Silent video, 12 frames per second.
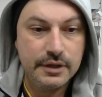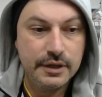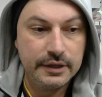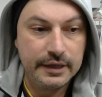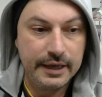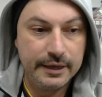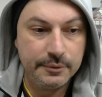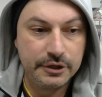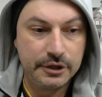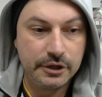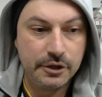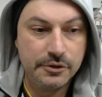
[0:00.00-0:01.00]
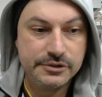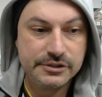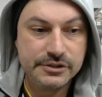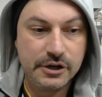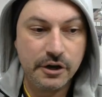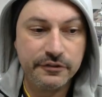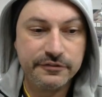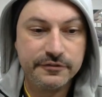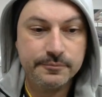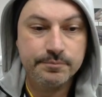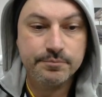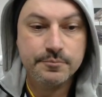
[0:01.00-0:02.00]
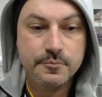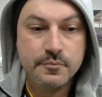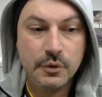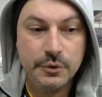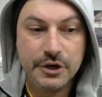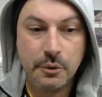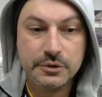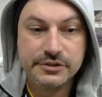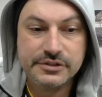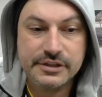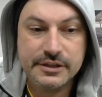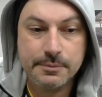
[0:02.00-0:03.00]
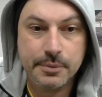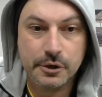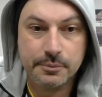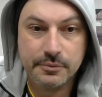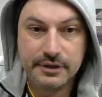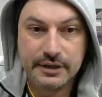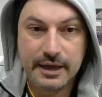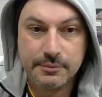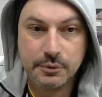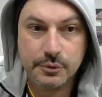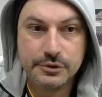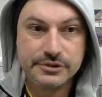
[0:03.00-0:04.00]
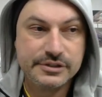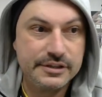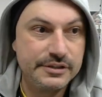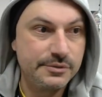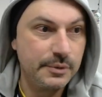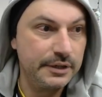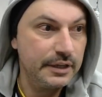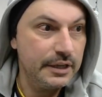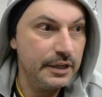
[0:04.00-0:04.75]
Okay, we're going to close this off. We don't want to see the bottom camera. We want to see this one.